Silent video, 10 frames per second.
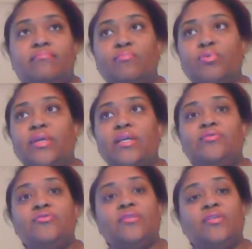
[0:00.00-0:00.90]
bring you
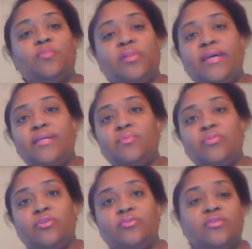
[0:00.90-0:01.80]
to this place
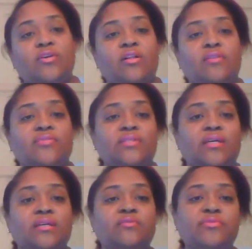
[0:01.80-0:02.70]
where you just all of a
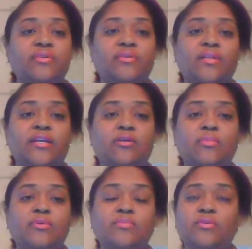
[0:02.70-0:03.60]
sudden feel like your
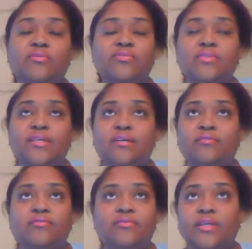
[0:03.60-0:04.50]
most beautiful
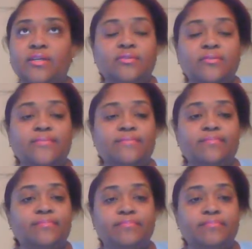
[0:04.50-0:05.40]
self. No,
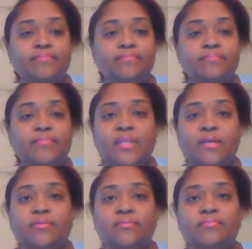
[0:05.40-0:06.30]

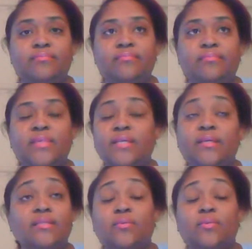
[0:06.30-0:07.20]
no, it
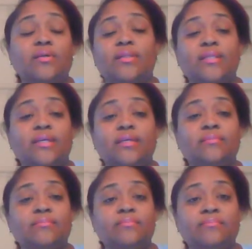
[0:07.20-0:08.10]
doesn't work like that.
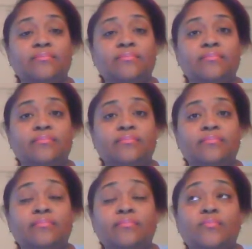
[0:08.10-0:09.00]

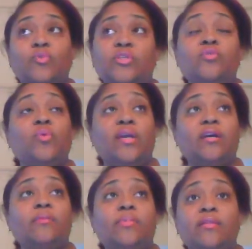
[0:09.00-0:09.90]
When you wake
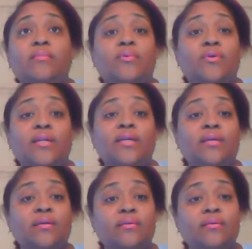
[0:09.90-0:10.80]
up in the
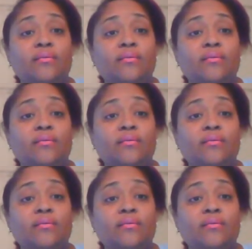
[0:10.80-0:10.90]
morning,